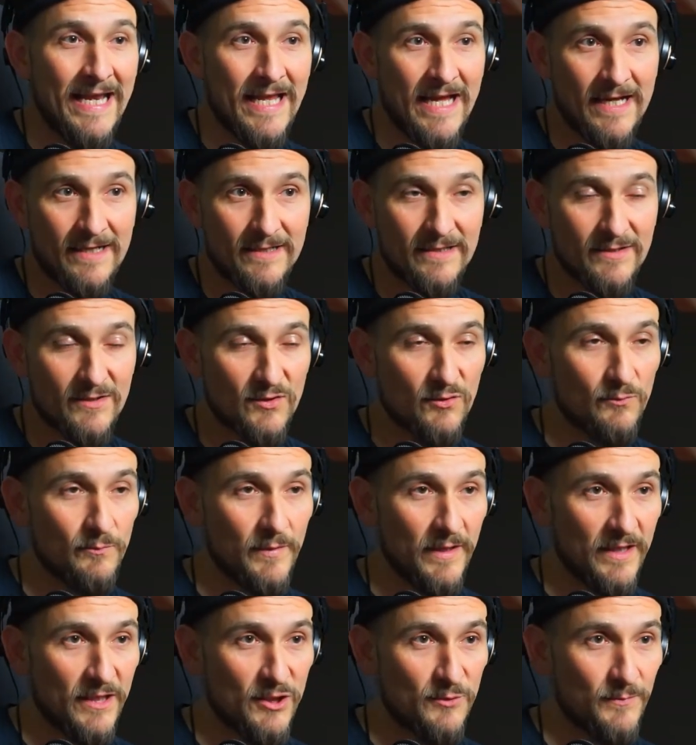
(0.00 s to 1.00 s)
up the white-eye
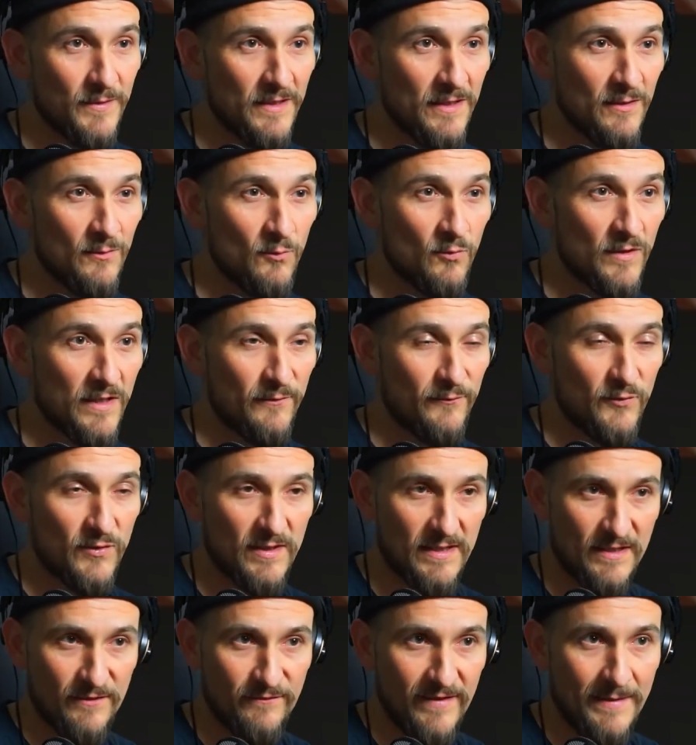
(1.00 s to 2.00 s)
bream, but
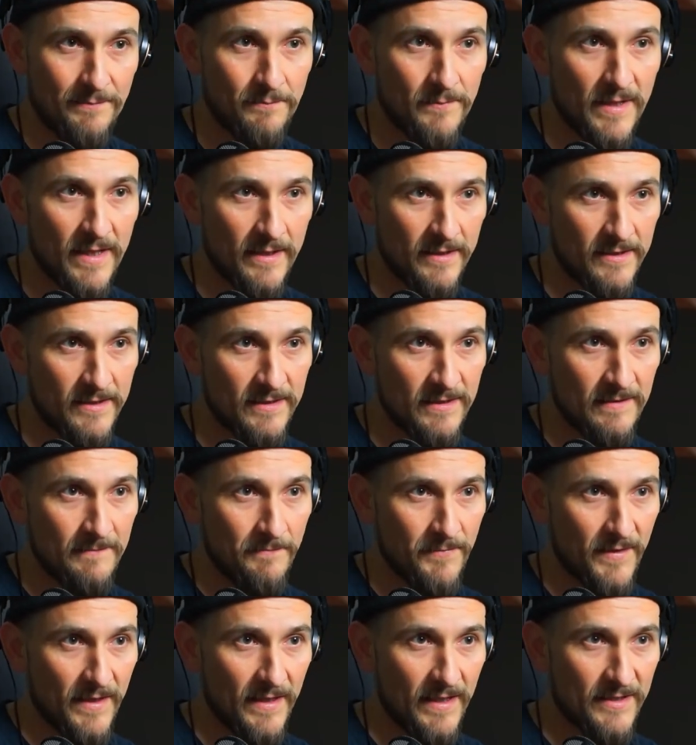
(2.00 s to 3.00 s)
all these small bream
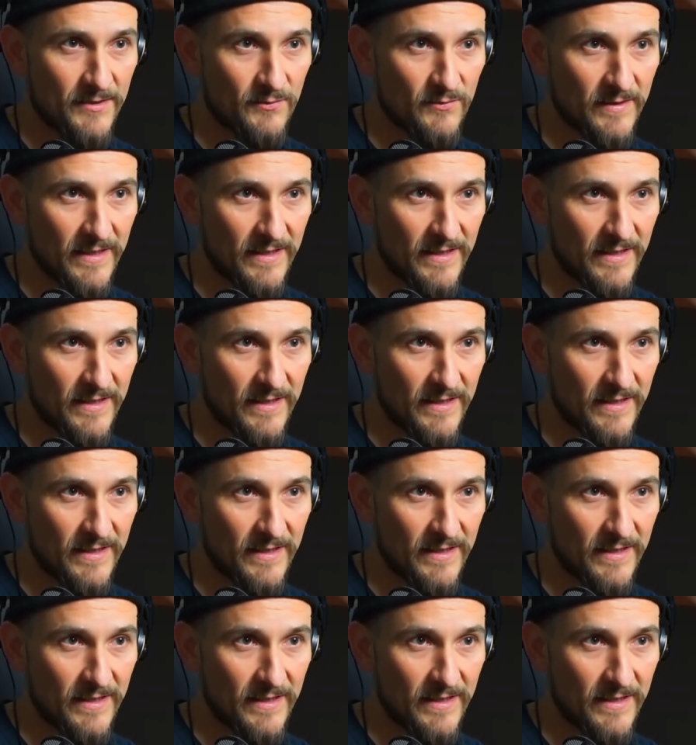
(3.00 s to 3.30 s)
give us more